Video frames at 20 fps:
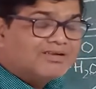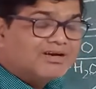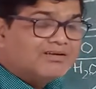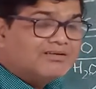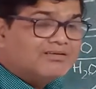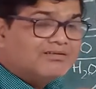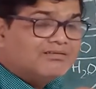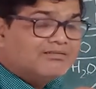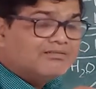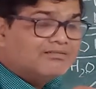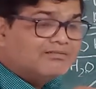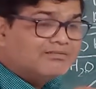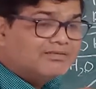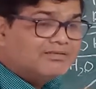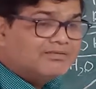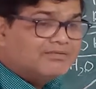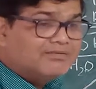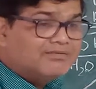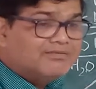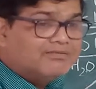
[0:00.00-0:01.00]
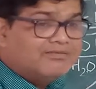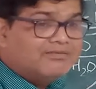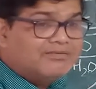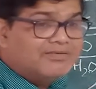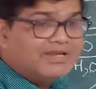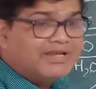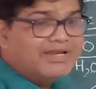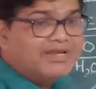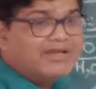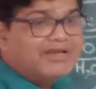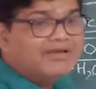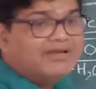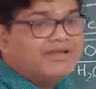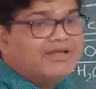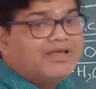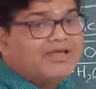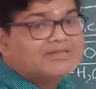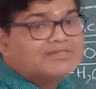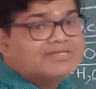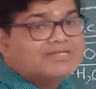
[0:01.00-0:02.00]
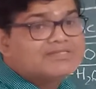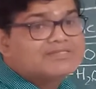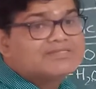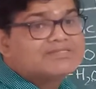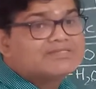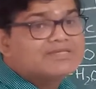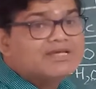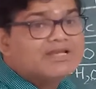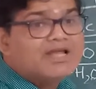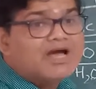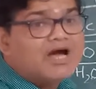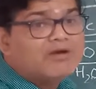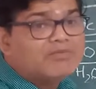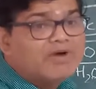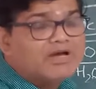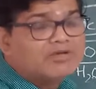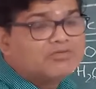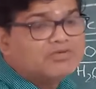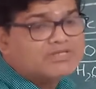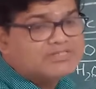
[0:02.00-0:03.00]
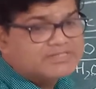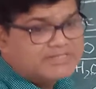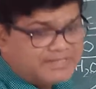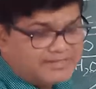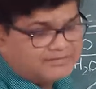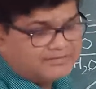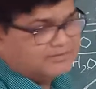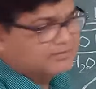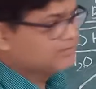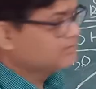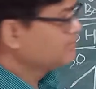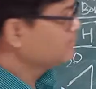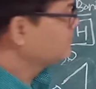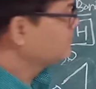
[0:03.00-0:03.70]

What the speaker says: the 10 essential amino acid?